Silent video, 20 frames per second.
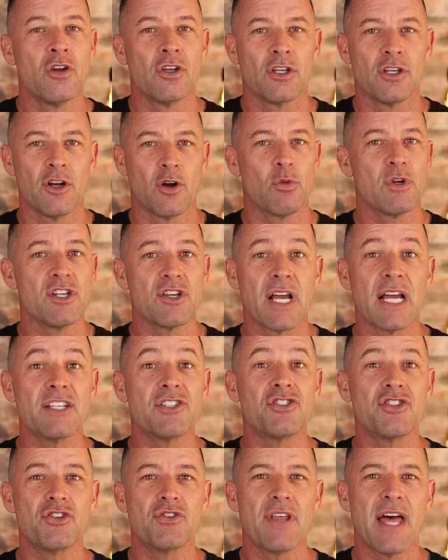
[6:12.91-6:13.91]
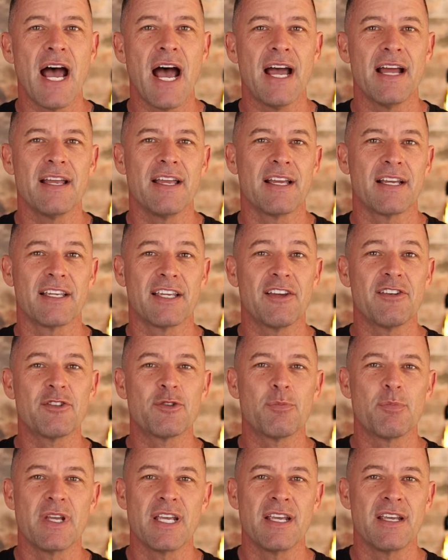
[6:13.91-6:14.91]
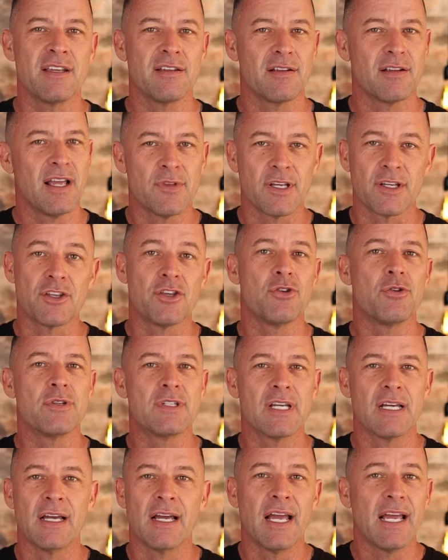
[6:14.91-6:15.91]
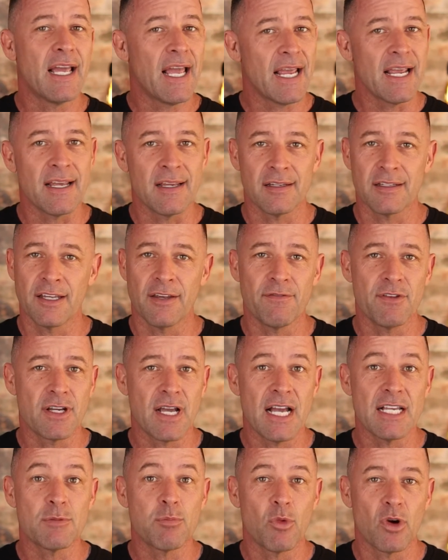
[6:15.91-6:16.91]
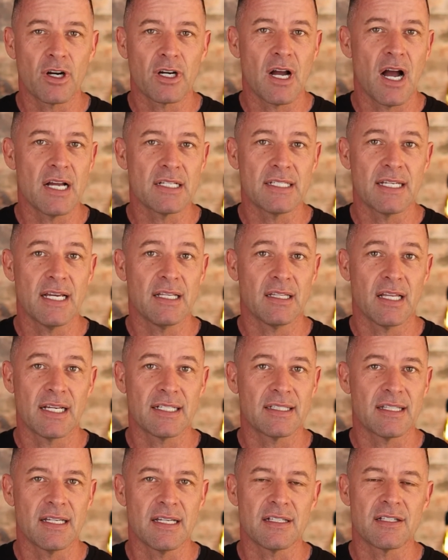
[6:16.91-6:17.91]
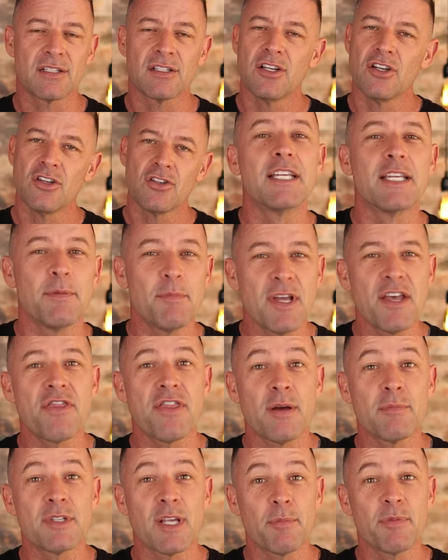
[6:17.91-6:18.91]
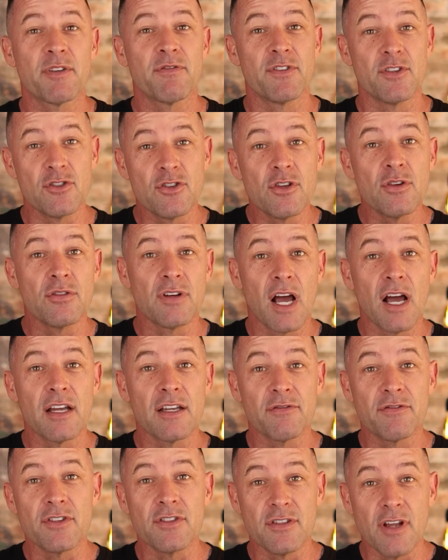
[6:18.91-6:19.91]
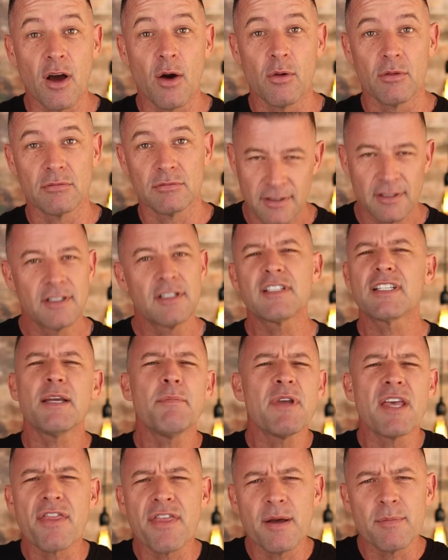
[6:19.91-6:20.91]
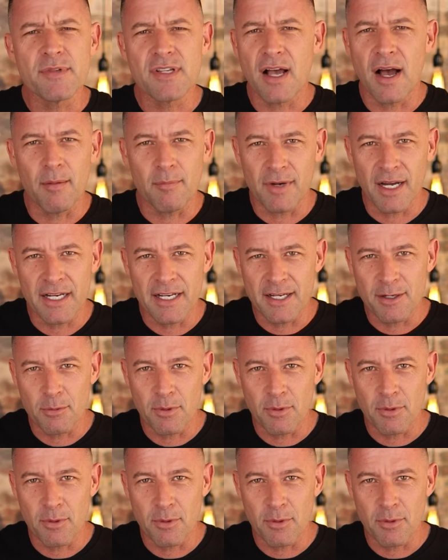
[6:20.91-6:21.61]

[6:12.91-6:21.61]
when you guys do that, it gives me the cue to, hey, give you guys more content like this. Give me a thumbs up if you do, not if you don't. Just give me a thumbs up. I need